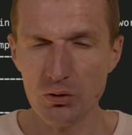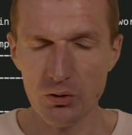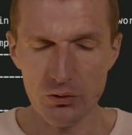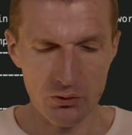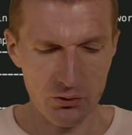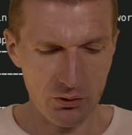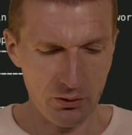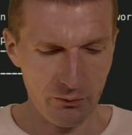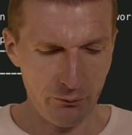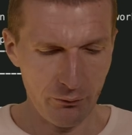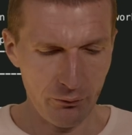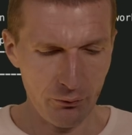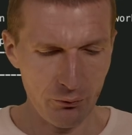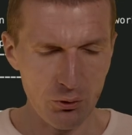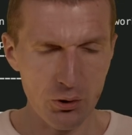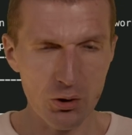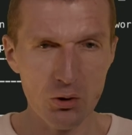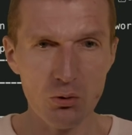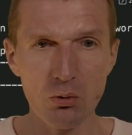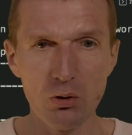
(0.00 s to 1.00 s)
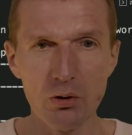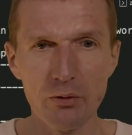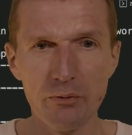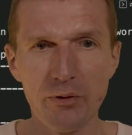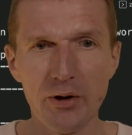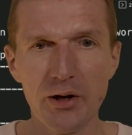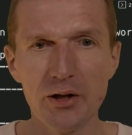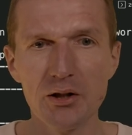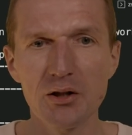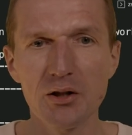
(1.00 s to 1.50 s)
This is the fully
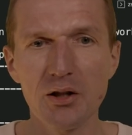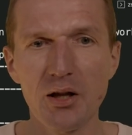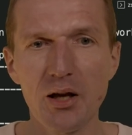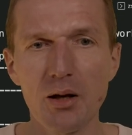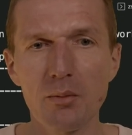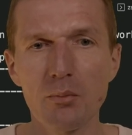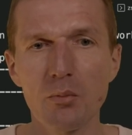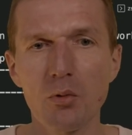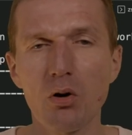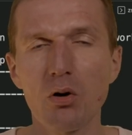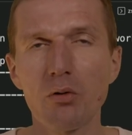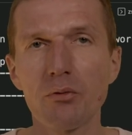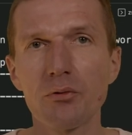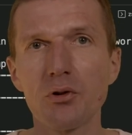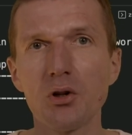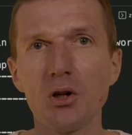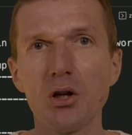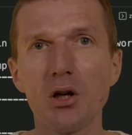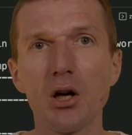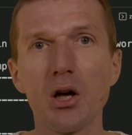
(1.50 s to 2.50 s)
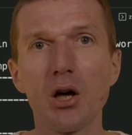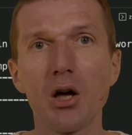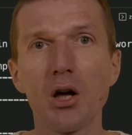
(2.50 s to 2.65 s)
qualified name of the